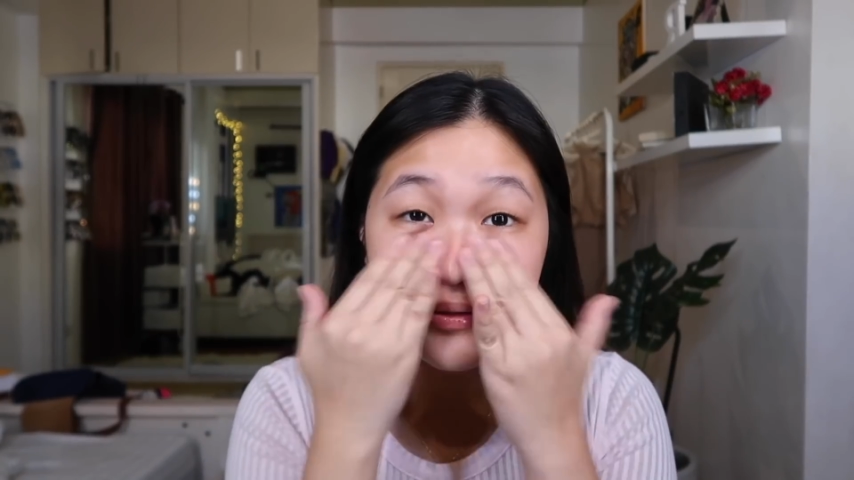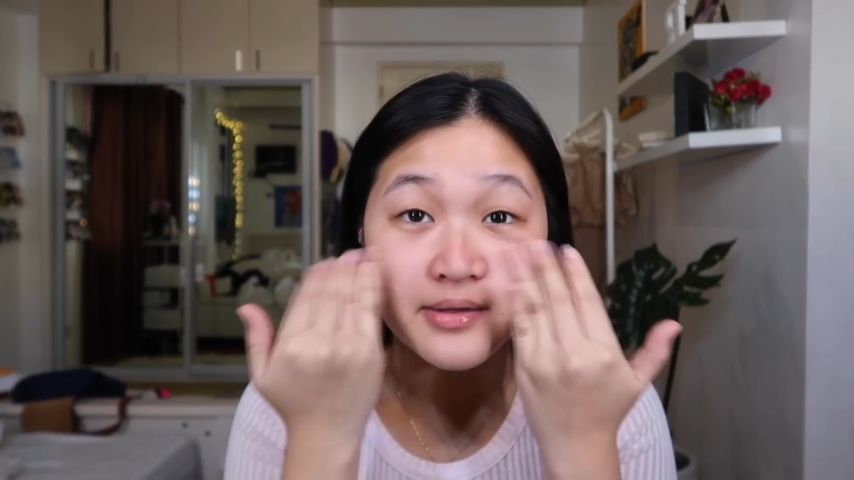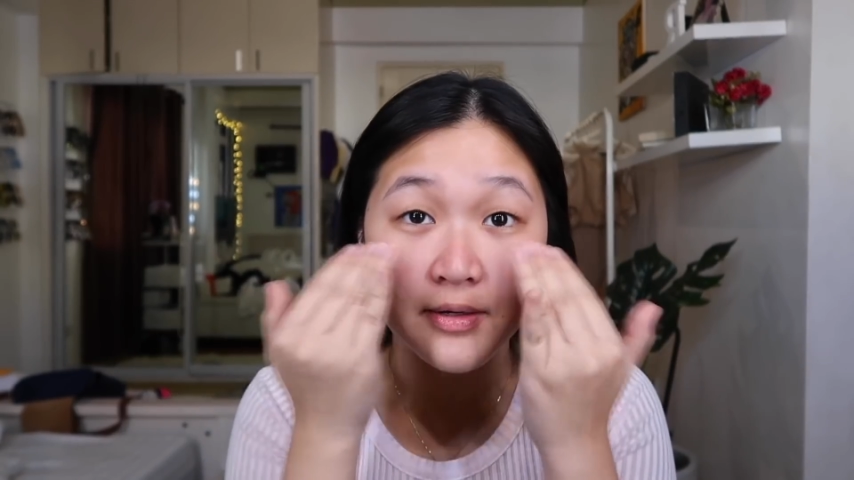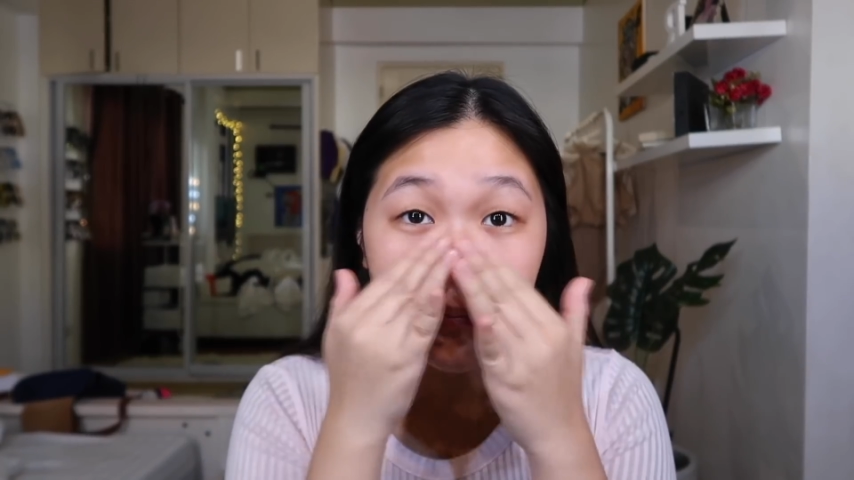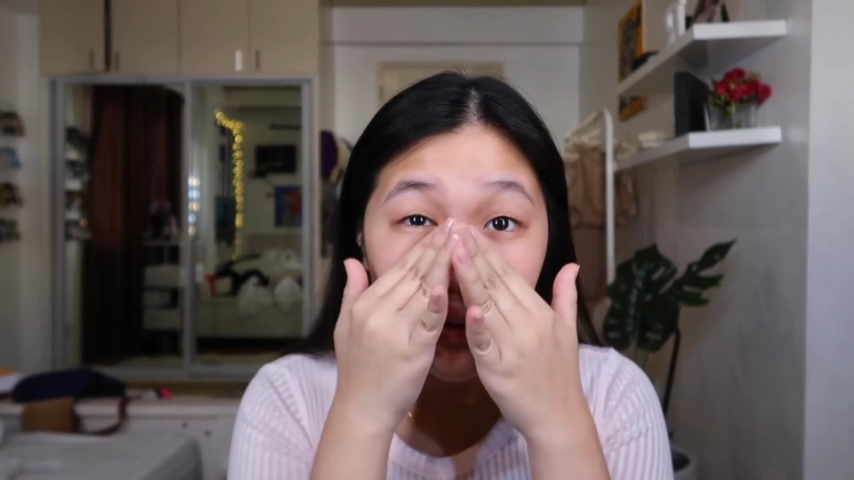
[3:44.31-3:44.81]

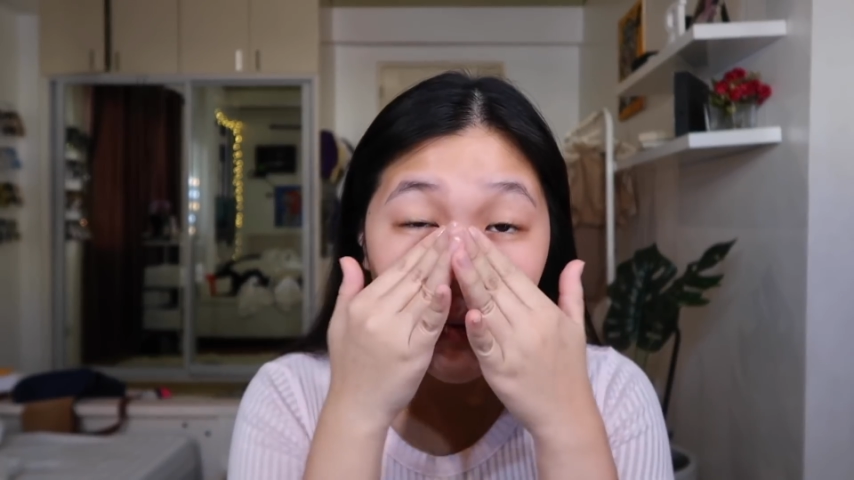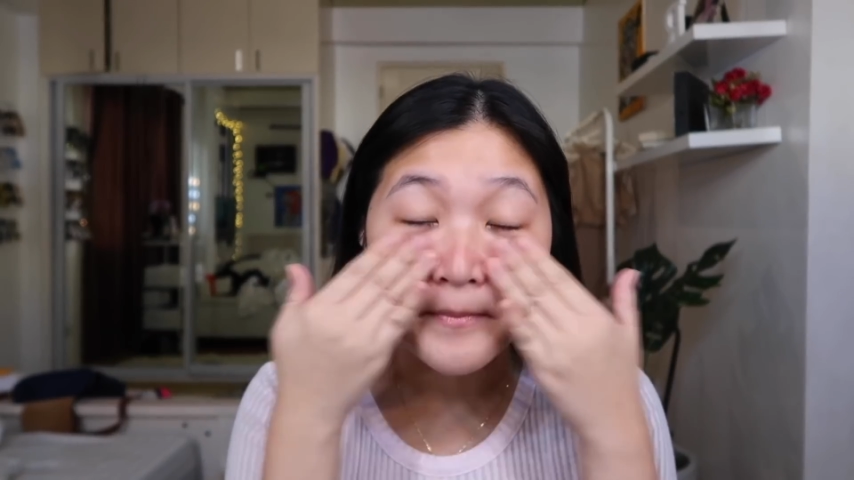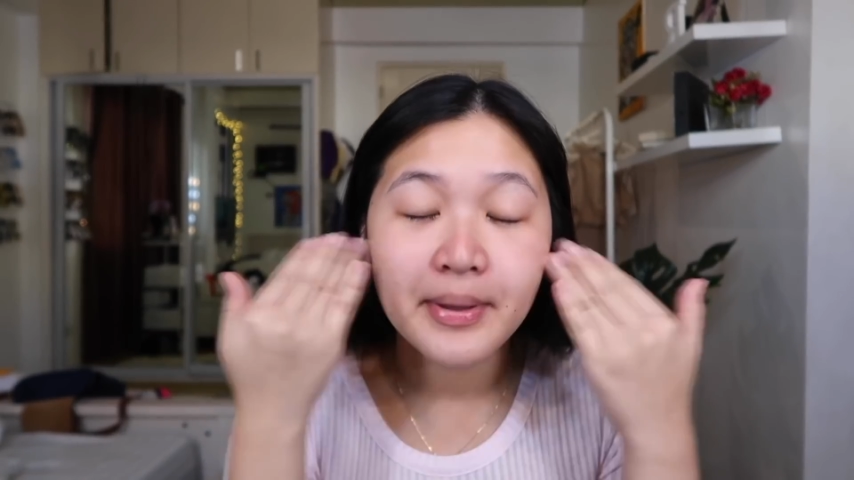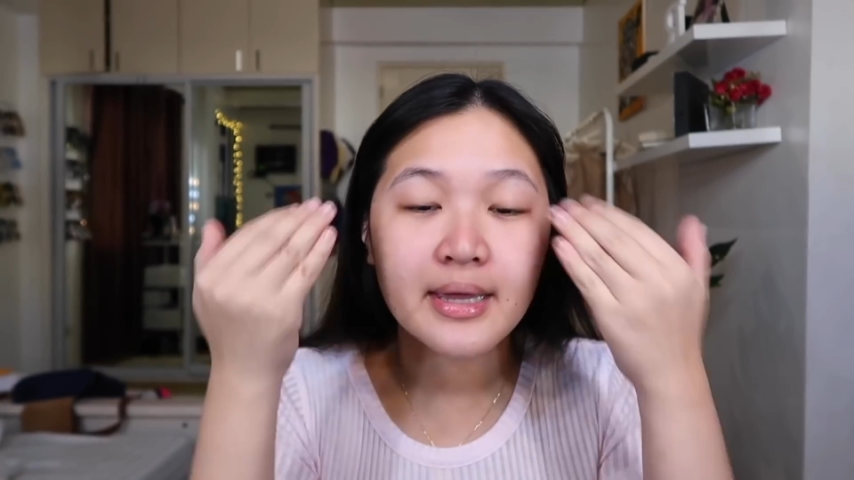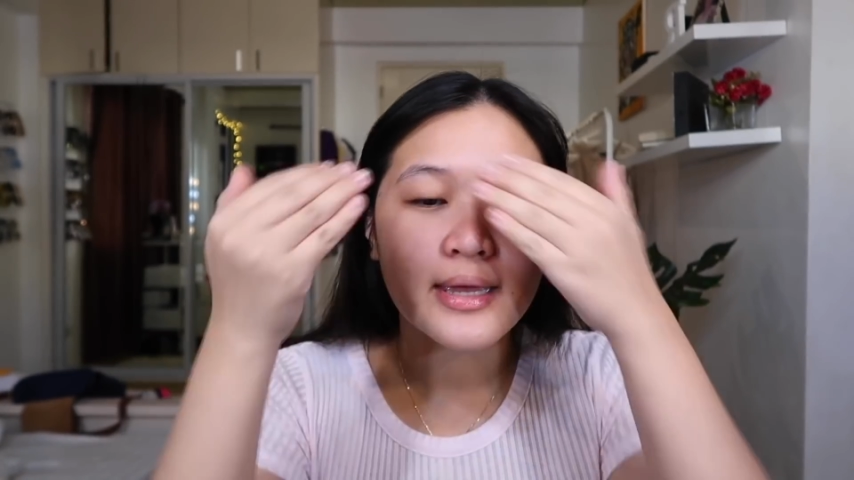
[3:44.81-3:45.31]
done
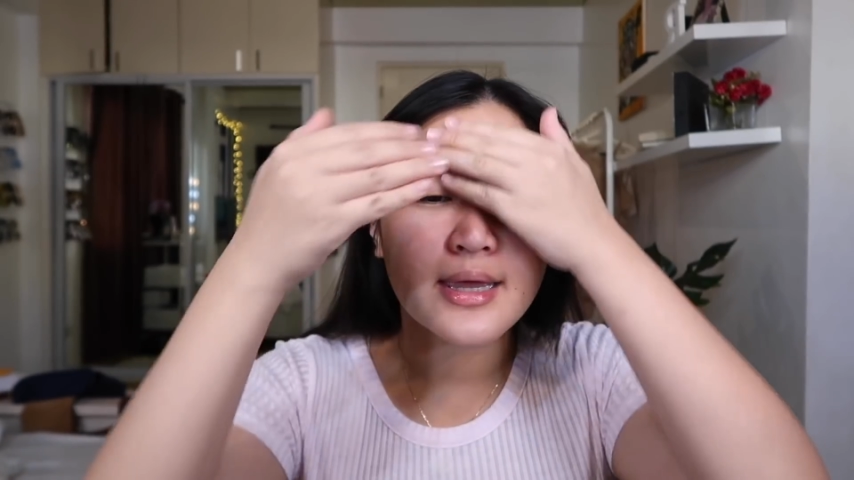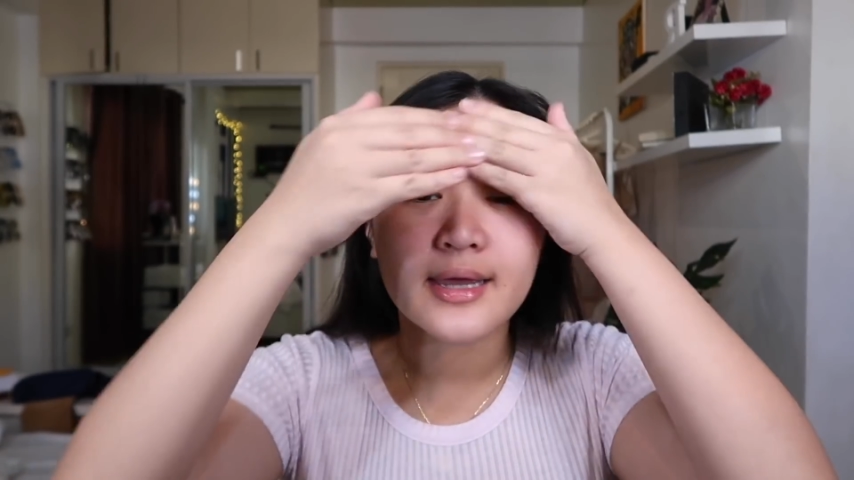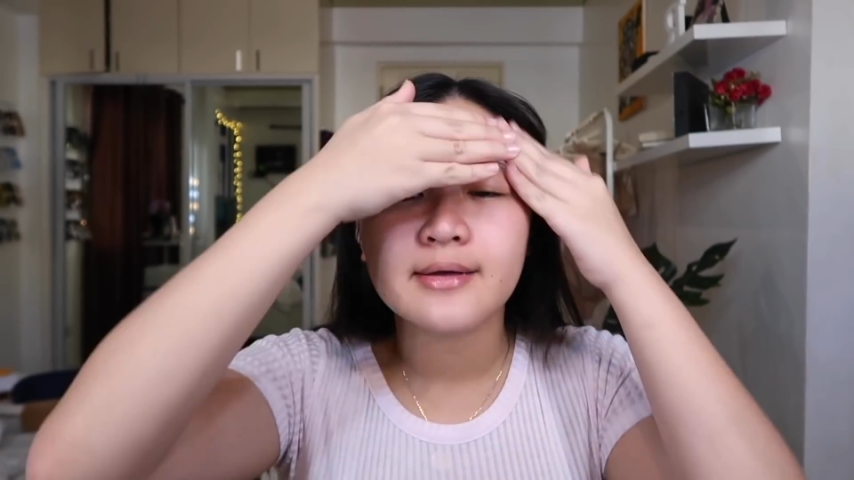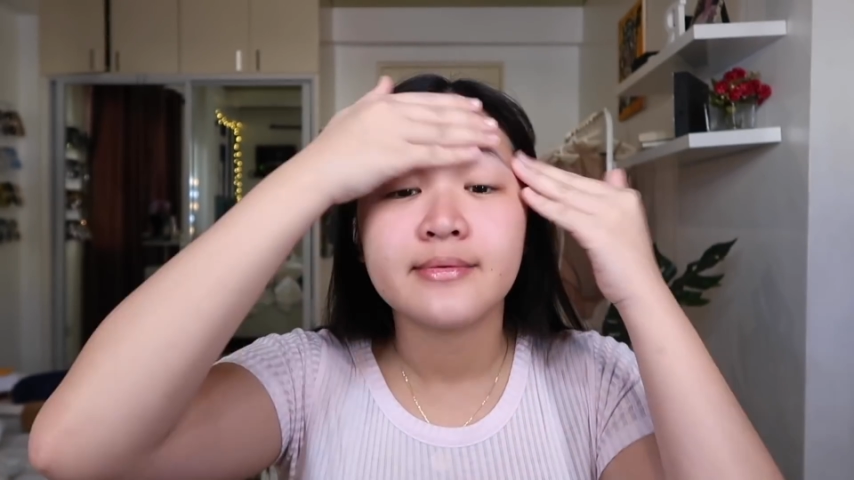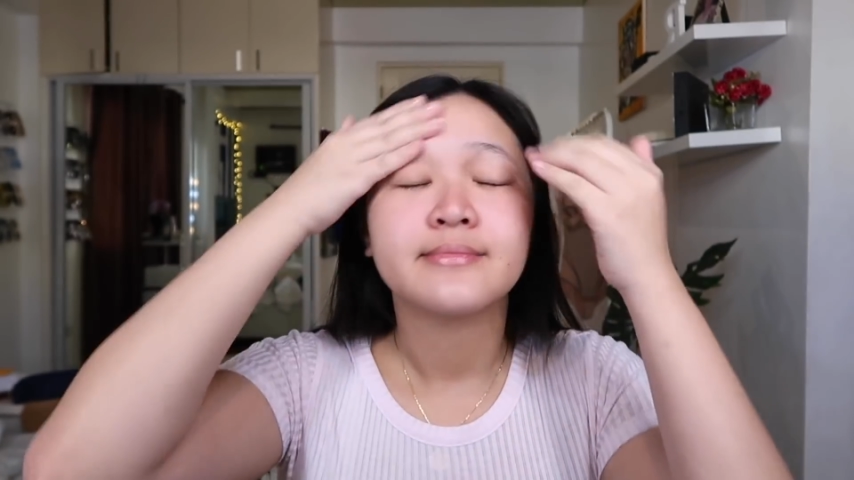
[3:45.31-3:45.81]

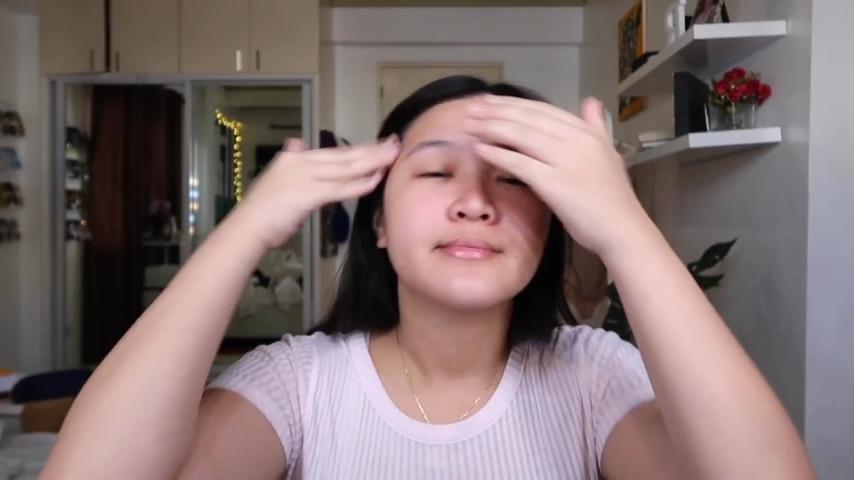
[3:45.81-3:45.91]
prepping.